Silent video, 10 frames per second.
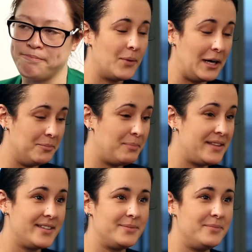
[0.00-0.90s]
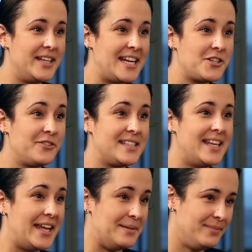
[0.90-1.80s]
Well, by the nature of its
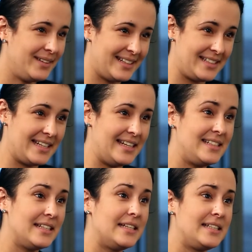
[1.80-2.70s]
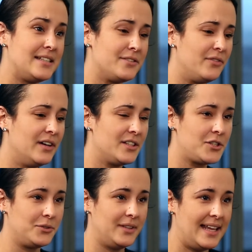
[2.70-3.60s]
name, it is a
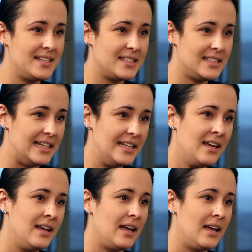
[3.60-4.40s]
virtual entity